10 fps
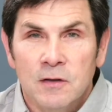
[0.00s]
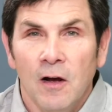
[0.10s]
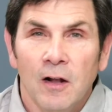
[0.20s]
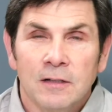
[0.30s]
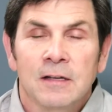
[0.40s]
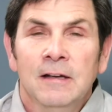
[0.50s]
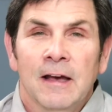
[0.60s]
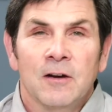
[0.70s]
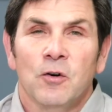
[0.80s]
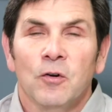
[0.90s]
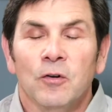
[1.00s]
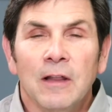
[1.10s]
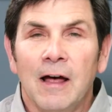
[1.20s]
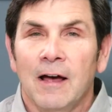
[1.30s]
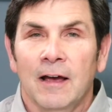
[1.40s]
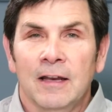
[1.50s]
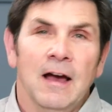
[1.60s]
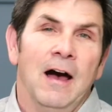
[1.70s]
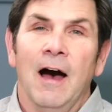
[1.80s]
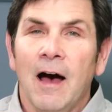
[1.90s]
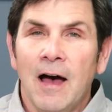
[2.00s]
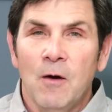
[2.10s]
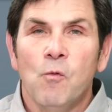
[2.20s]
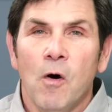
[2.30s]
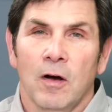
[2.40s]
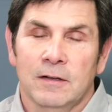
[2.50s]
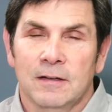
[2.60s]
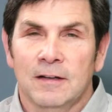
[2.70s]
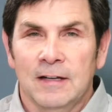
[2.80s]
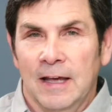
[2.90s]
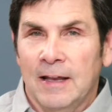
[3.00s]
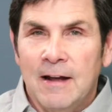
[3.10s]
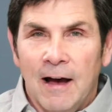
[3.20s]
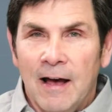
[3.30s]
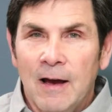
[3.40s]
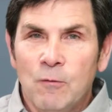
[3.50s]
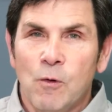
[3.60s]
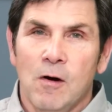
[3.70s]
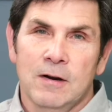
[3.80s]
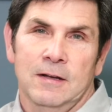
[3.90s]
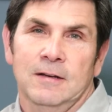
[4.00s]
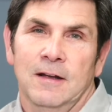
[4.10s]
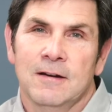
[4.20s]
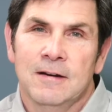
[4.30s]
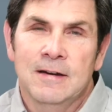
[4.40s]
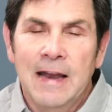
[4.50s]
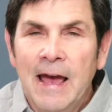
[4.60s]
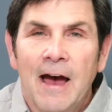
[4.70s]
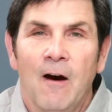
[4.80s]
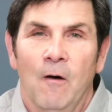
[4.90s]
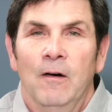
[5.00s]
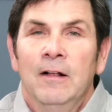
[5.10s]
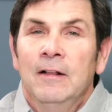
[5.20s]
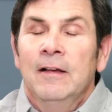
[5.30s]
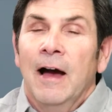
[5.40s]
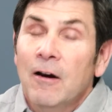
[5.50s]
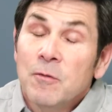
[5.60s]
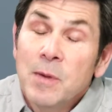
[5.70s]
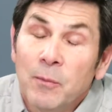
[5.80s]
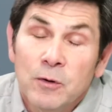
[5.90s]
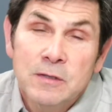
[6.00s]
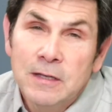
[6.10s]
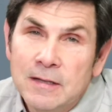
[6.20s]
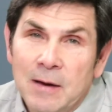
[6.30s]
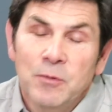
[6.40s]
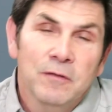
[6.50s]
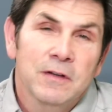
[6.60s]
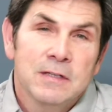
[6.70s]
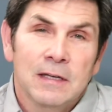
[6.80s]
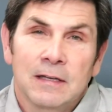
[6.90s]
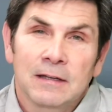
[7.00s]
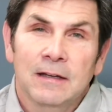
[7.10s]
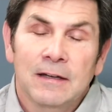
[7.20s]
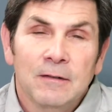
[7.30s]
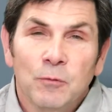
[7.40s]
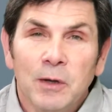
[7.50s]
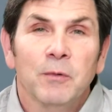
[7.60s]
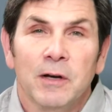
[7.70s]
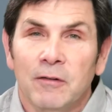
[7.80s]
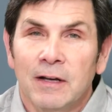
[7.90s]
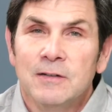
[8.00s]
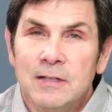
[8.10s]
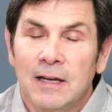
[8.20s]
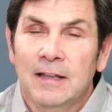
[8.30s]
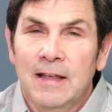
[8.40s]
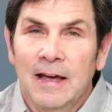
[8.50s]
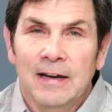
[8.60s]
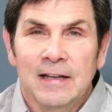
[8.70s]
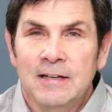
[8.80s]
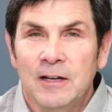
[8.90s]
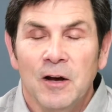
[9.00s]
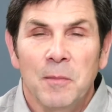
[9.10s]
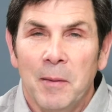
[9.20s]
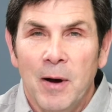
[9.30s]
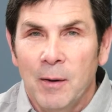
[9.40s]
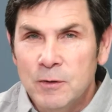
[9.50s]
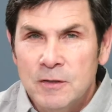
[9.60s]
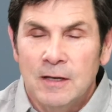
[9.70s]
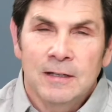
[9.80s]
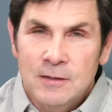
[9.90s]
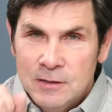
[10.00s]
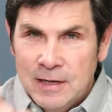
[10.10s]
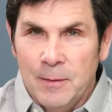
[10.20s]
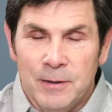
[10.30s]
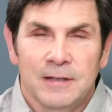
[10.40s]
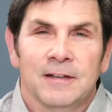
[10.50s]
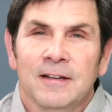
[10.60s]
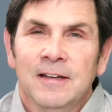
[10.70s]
Salt and her line, "I want it, and I want it now"? I remember seeing that movie as a kid, and we went around saying that, and, you know, my mom would say, "Stop it,"